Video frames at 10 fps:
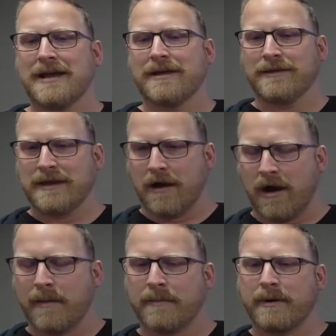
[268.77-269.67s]
the
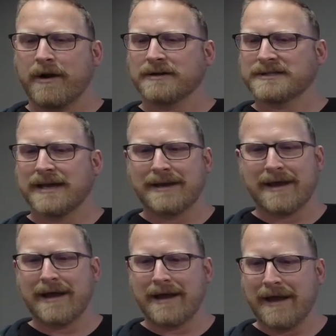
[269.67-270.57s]
armor bearer
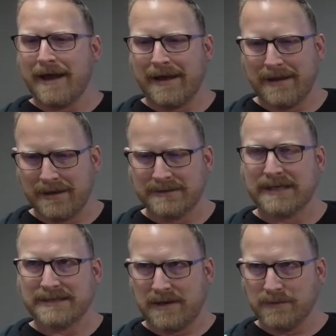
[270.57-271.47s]

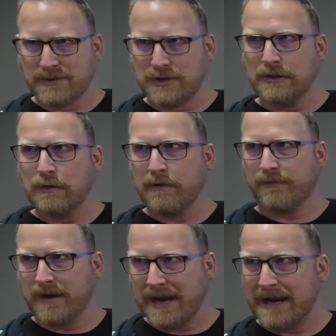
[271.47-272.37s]
says he was too
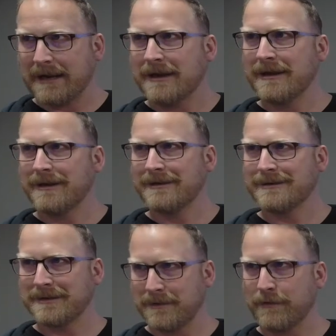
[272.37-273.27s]
afraid
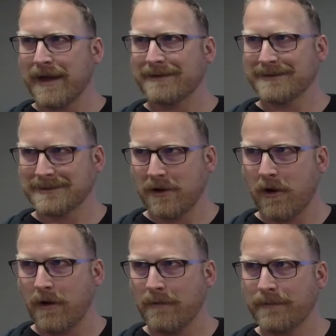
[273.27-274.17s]
to do that to
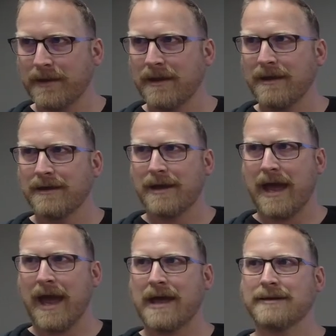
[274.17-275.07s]
Saul.
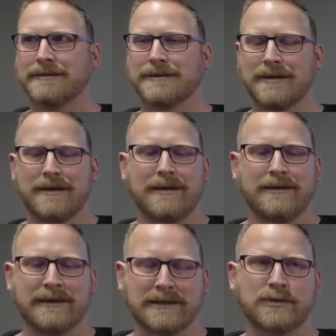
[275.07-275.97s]
And
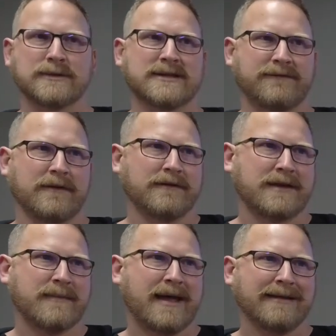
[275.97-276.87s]
this was the fear
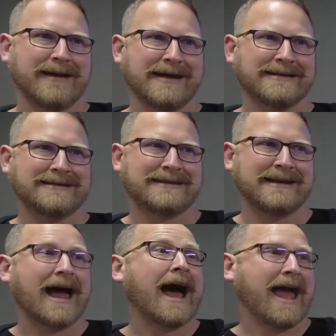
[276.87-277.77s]
the Amalekite did
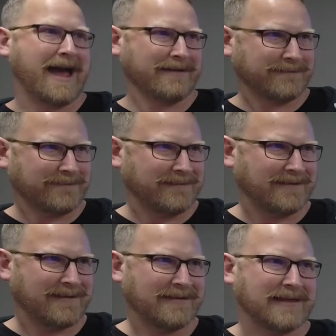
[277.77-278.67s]
not have,
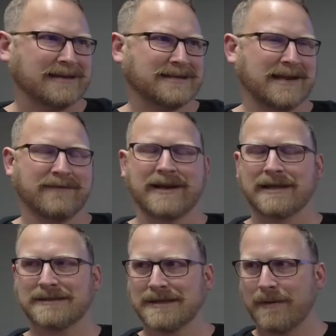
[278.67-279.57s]
that David
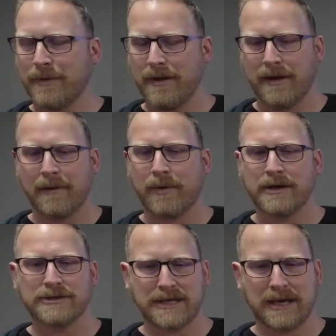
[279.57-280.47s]
ends up
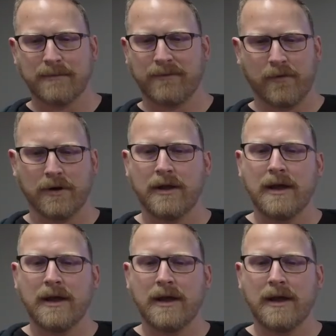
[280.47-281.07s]
punishing him for.